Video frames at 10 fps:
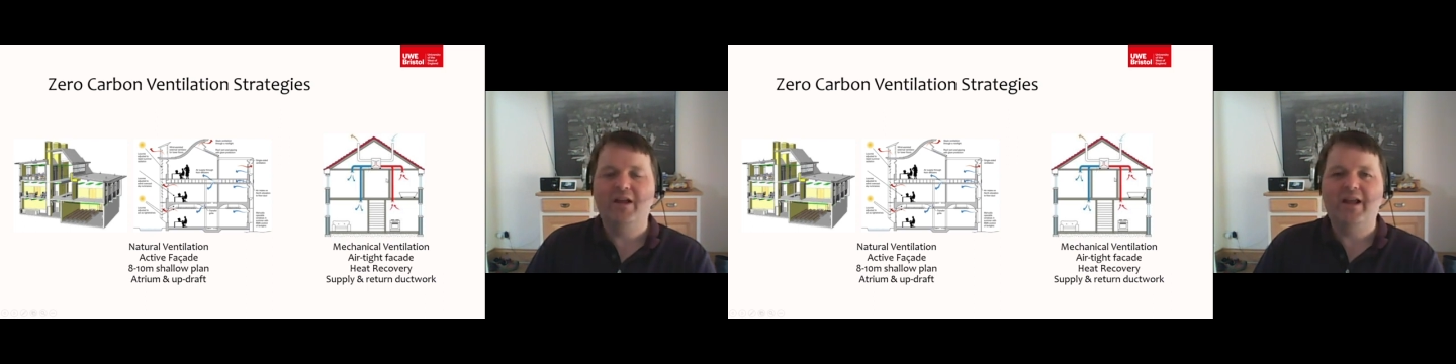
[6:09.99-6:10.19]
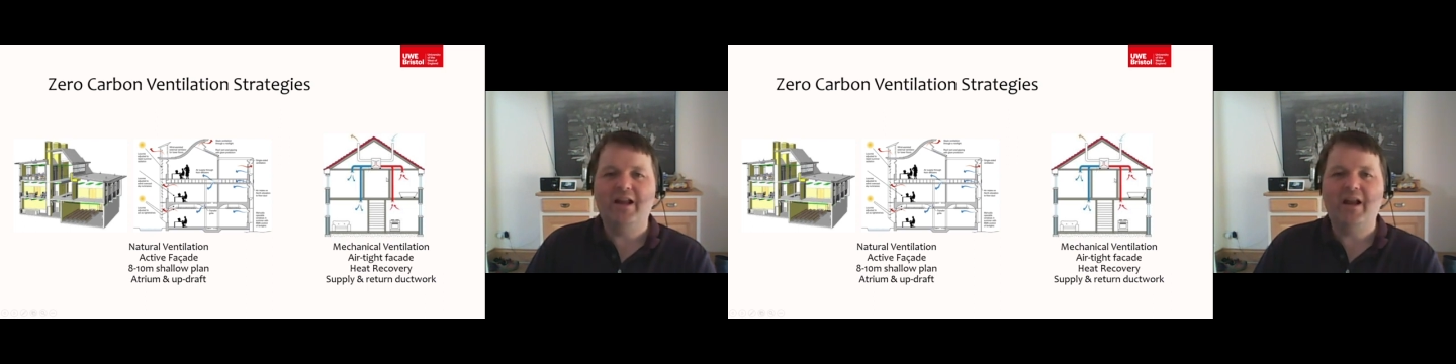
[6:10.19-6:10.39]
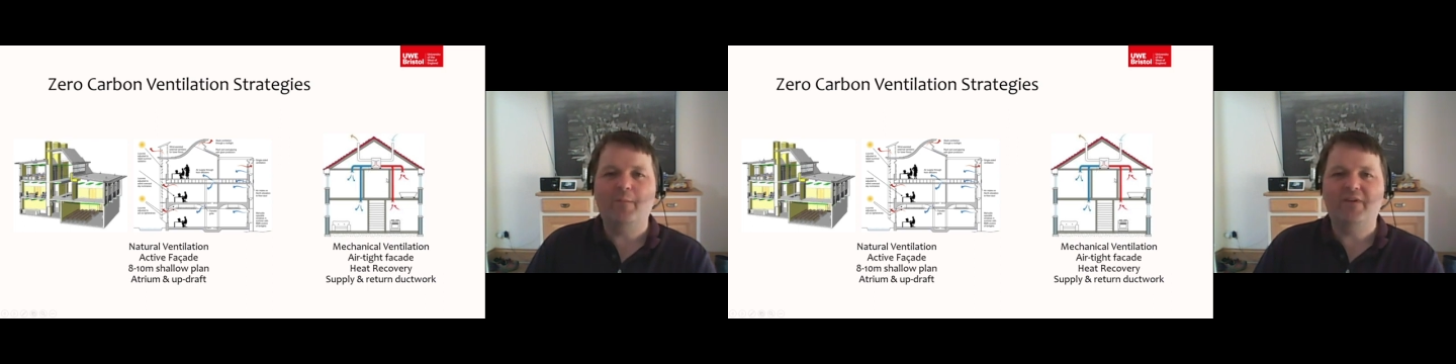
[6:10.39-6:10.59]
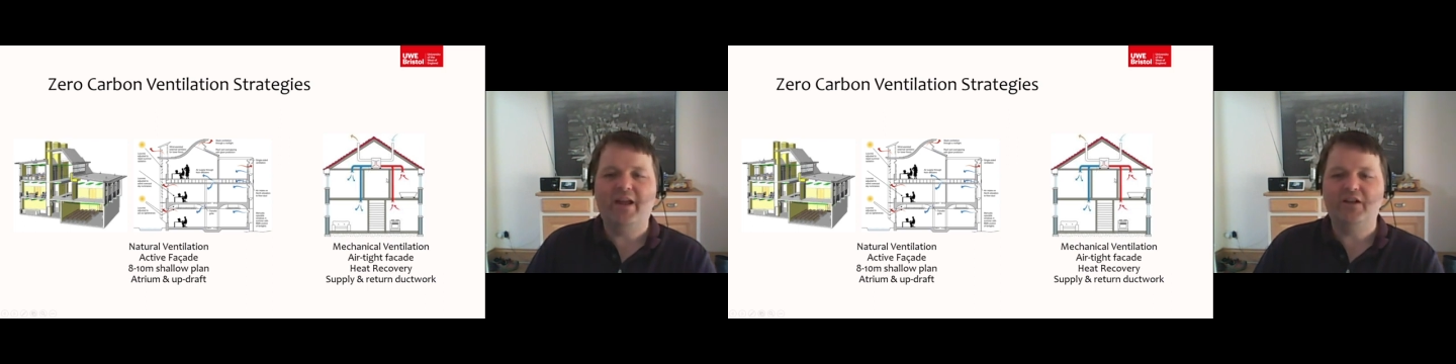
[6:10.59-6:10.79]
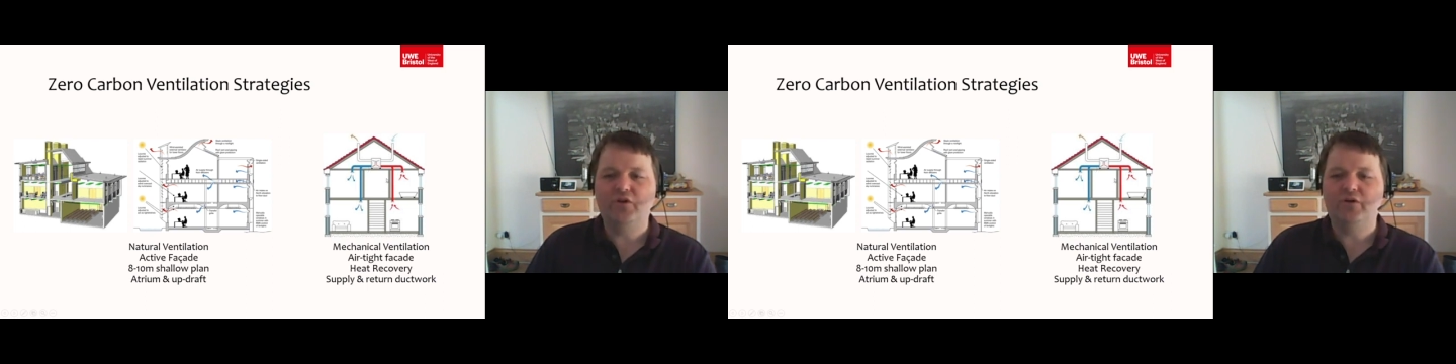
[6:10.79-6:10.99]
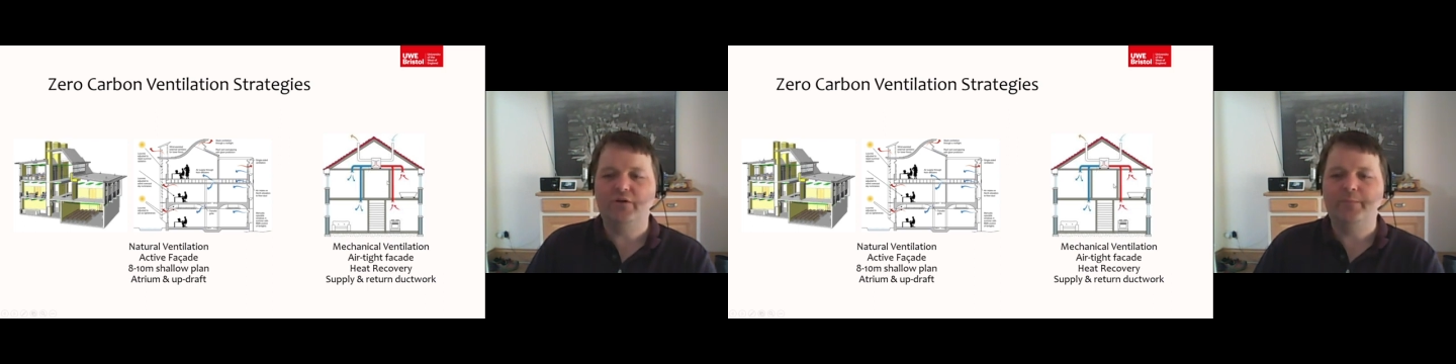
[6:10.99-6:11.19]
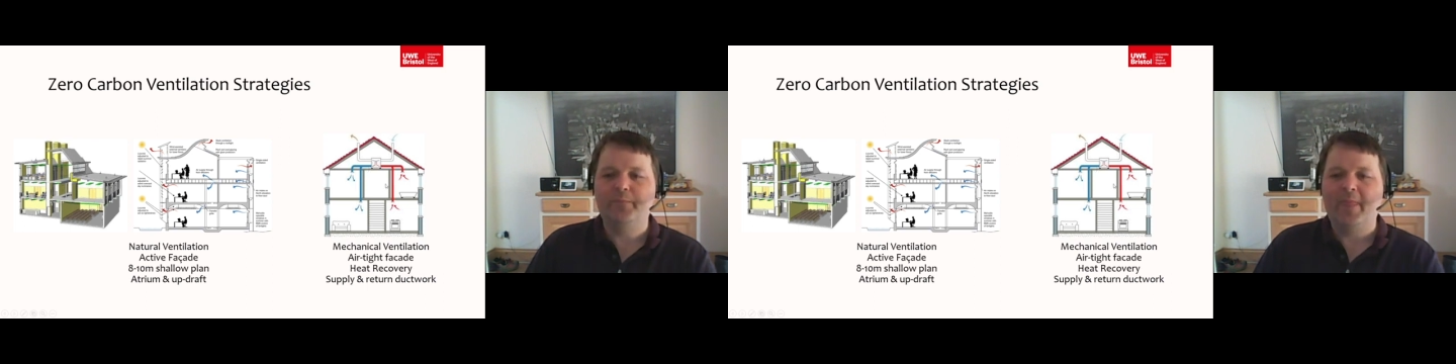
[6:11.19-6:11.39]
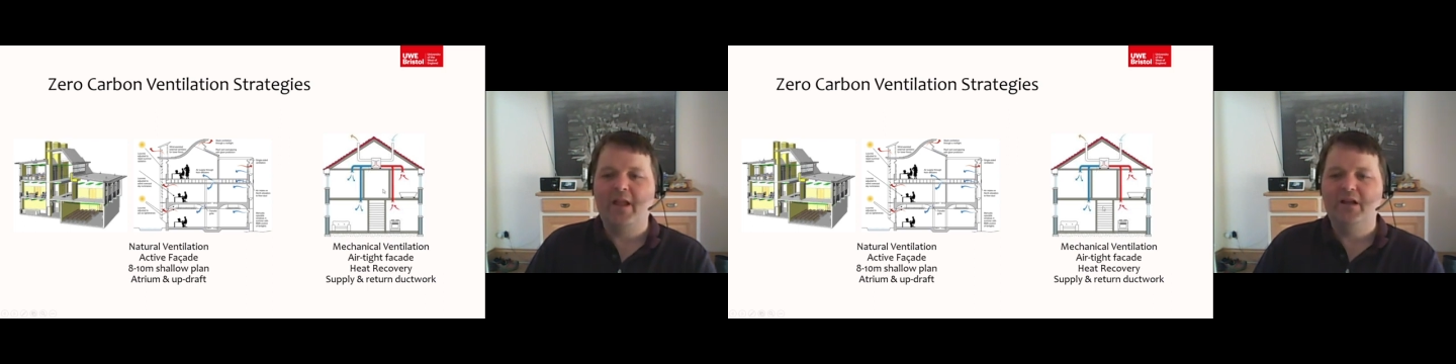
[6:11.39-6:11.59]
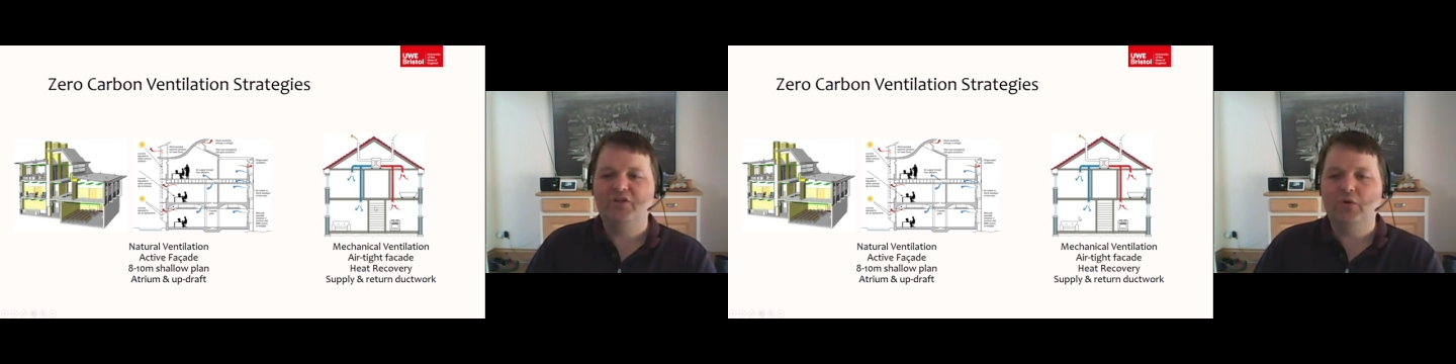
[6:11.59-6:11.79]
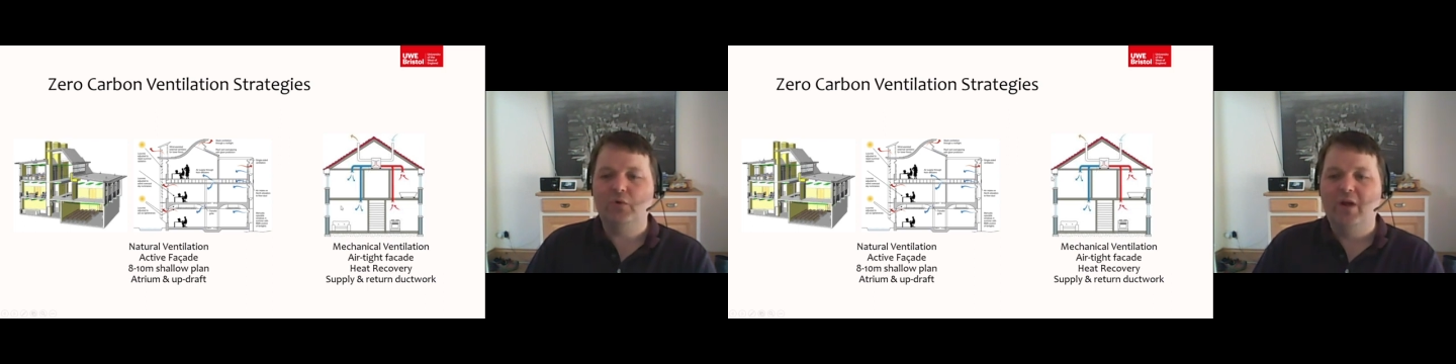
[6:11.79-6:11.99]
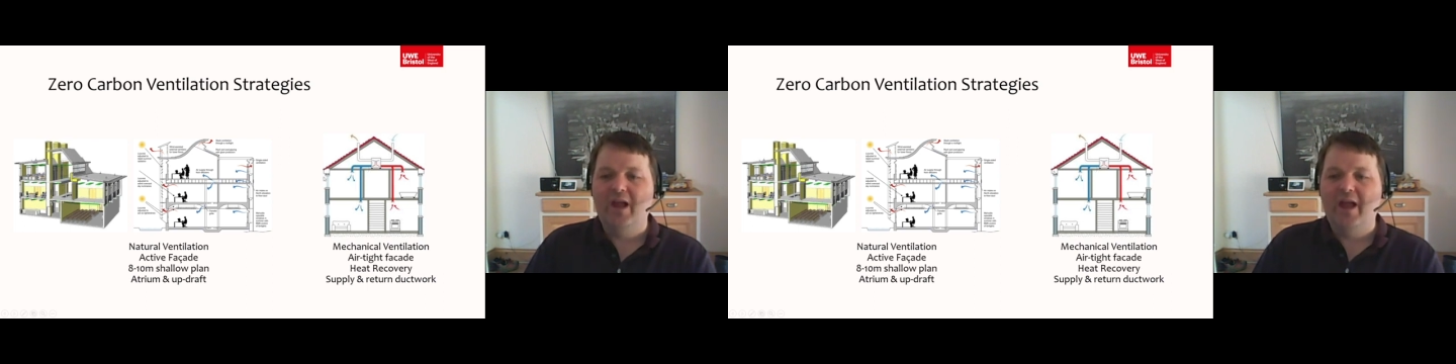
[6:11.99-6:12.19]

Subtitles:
in an MVHR. So